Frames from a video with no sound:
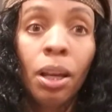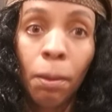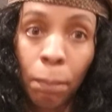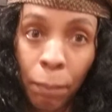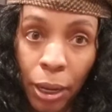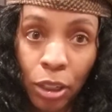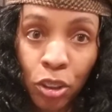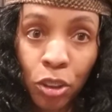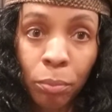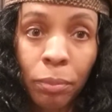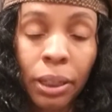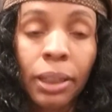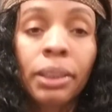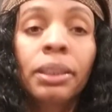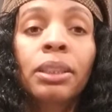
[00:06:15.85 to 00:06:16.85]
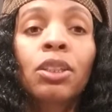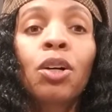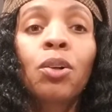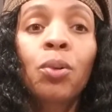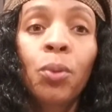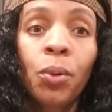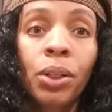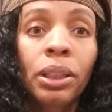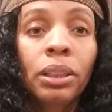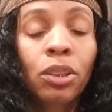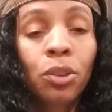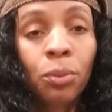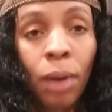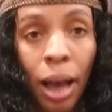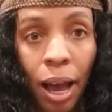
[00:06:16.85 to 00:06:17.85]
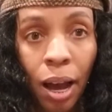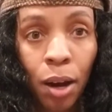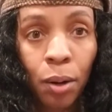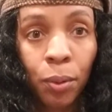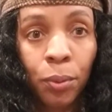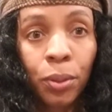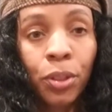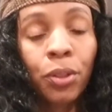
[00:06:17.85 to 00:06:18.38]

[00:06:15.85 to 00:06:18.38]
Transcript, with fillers: measurements according to how